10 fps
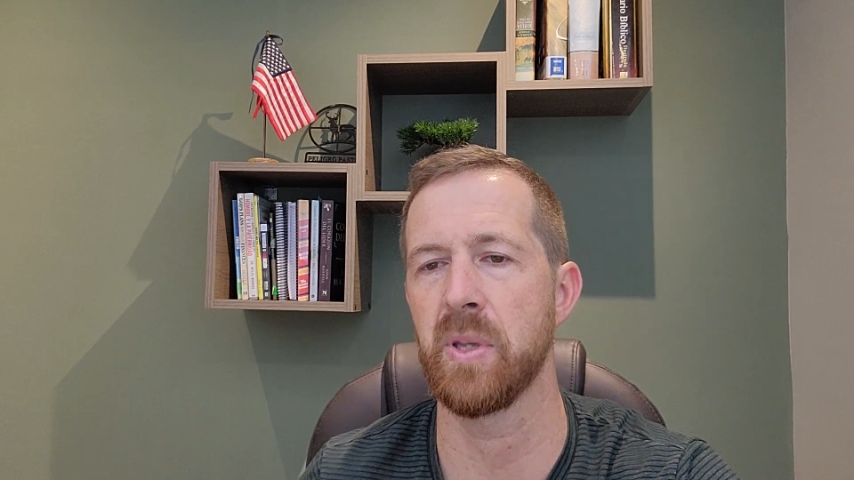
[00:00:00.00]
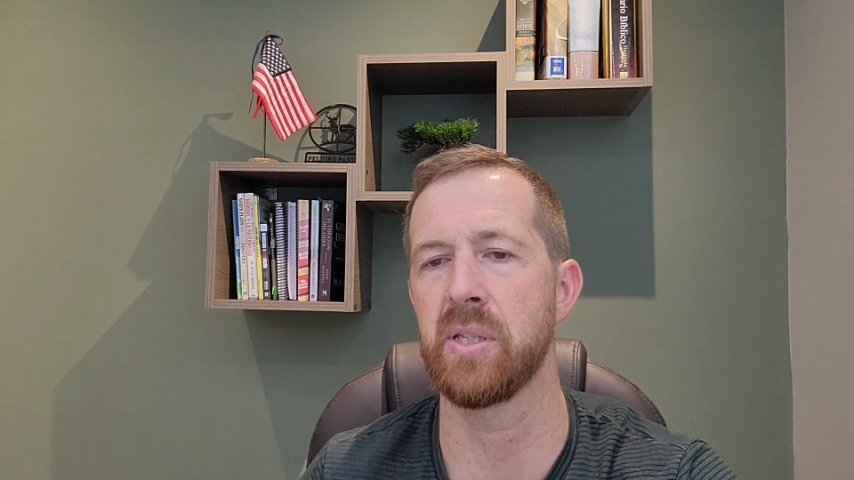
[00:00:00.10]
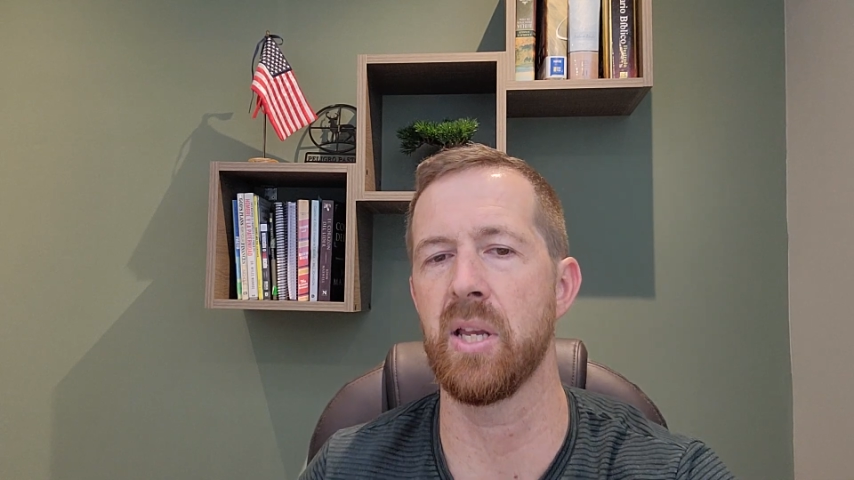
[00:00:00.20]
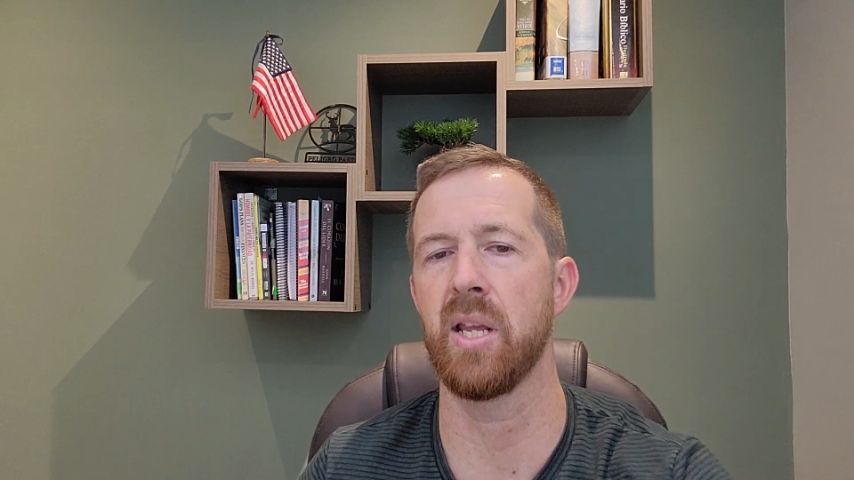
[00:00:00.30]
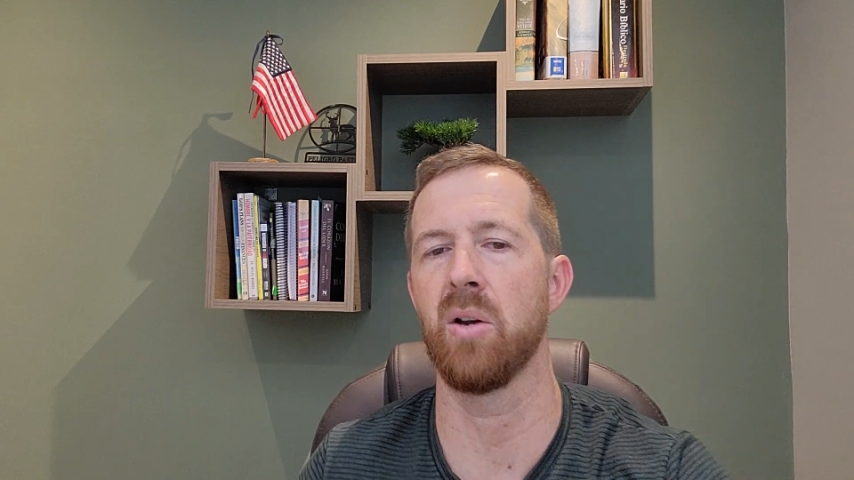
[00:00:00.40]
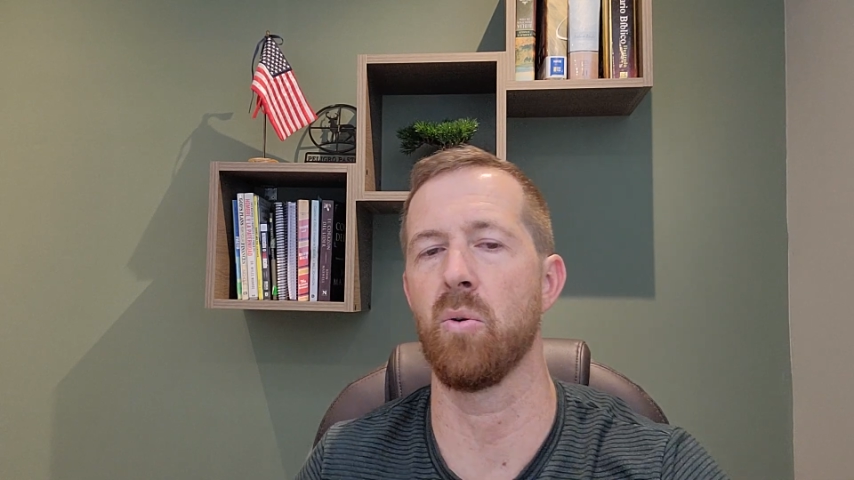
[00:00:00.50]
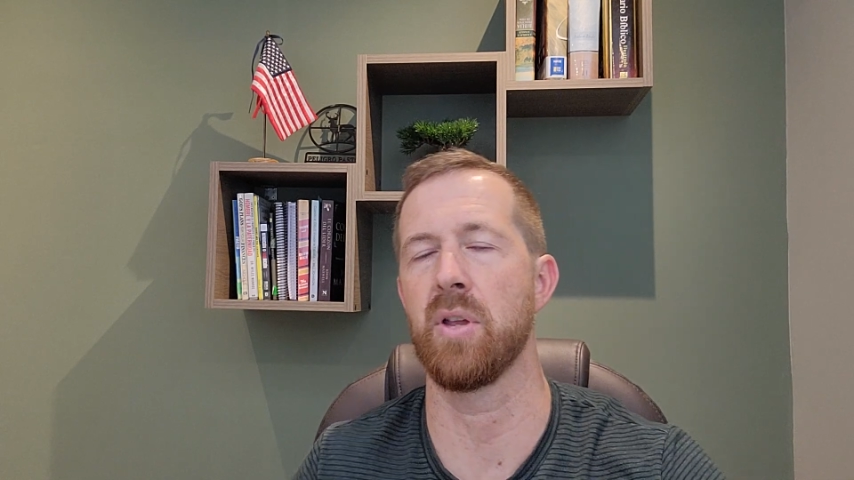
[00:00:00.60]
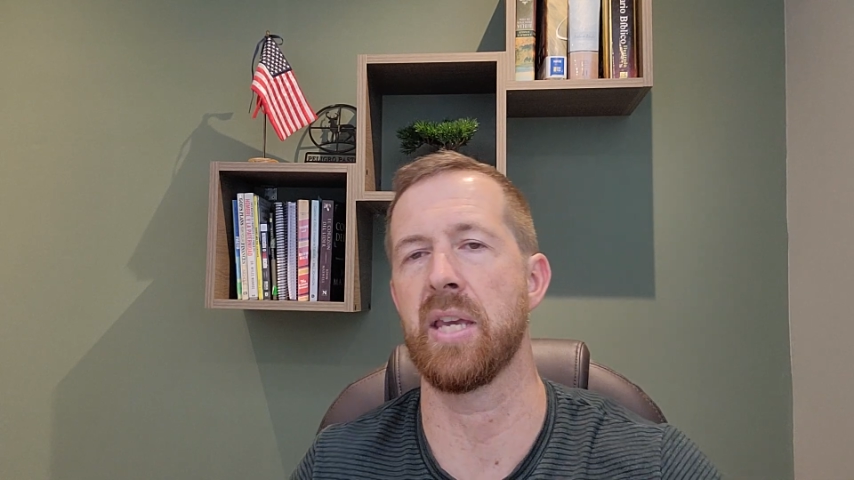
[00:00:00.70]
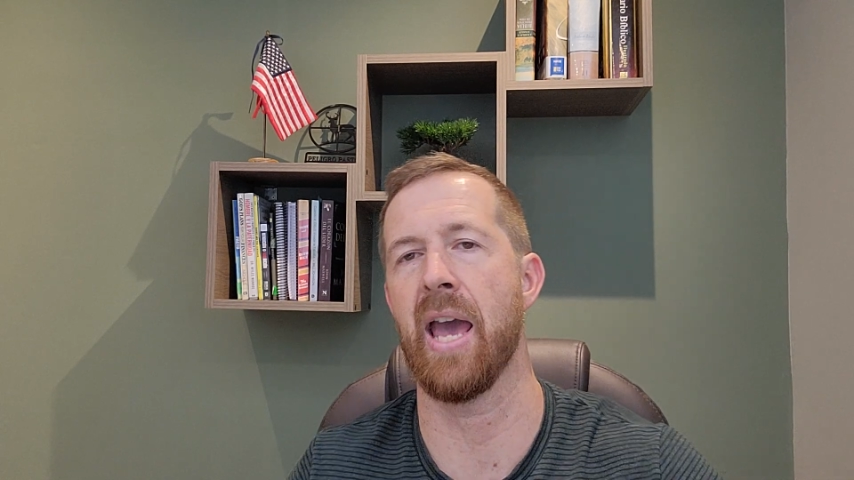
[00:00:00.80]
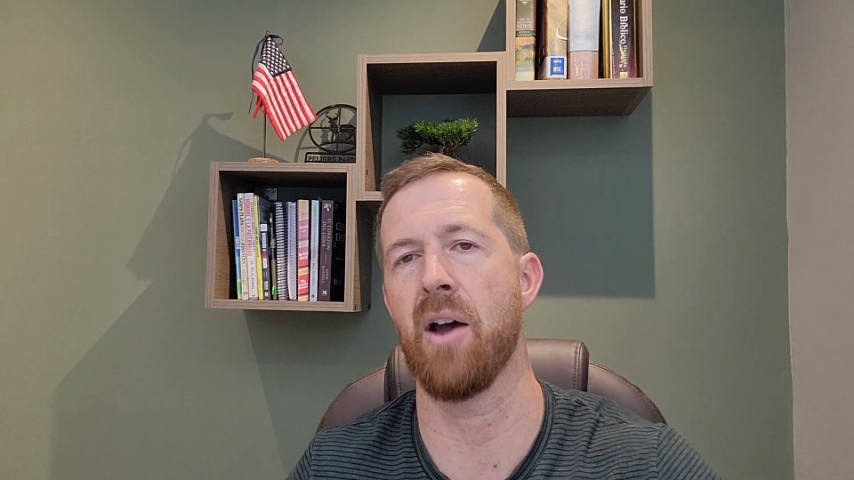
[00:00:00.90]
the city or
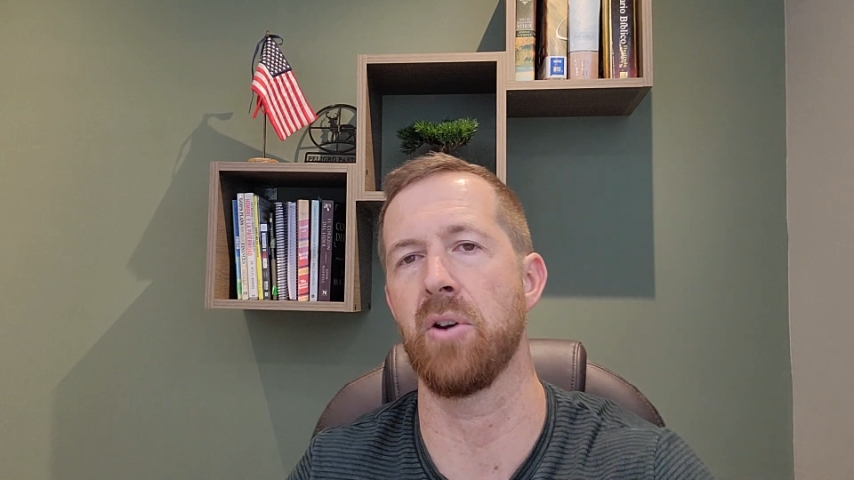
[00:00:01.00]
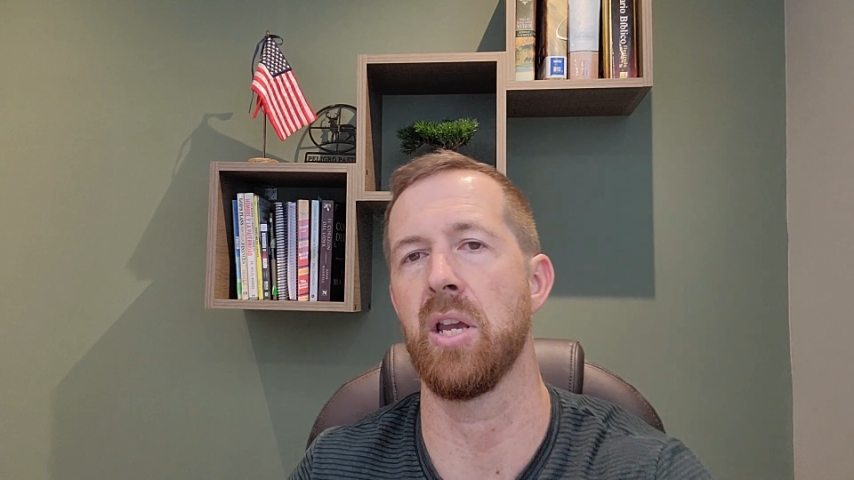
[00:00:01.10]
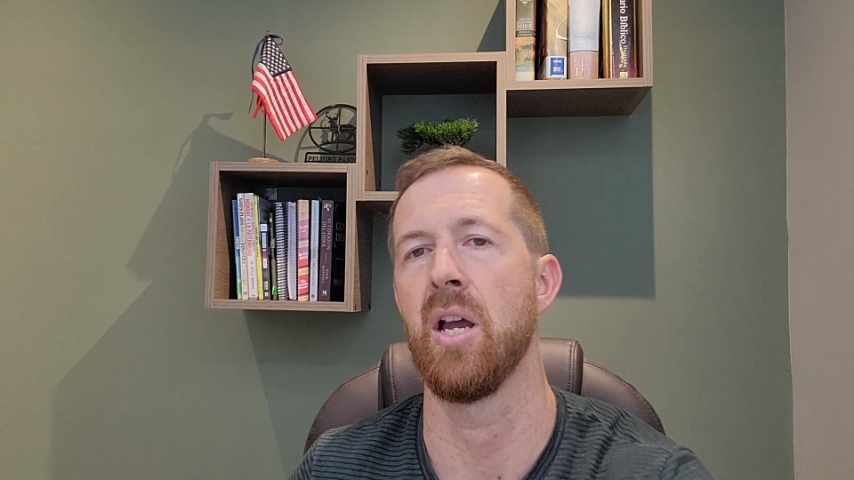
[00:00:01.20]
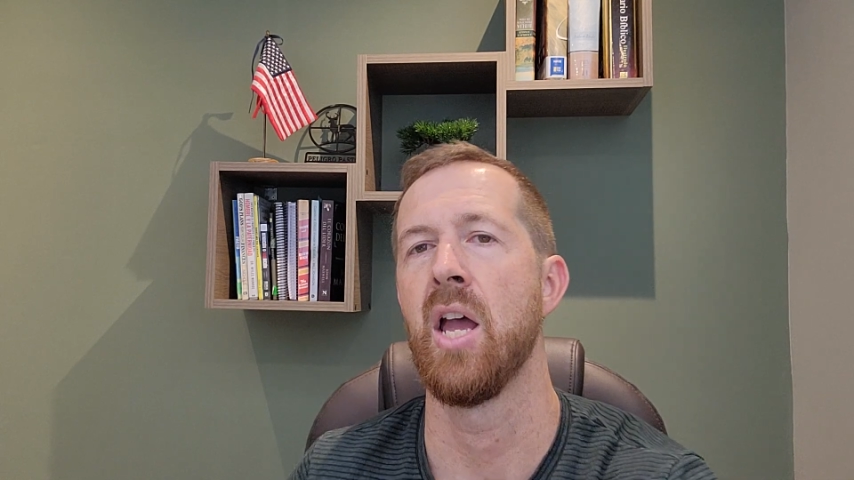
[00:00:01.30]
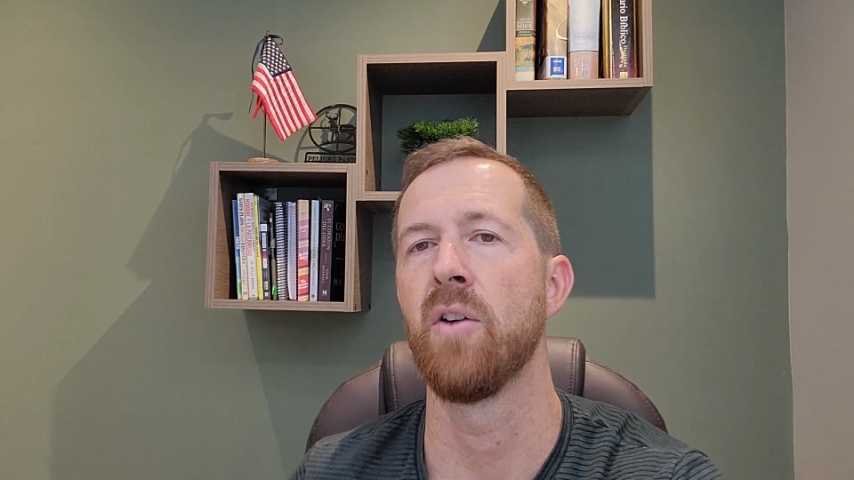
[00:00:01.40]
the county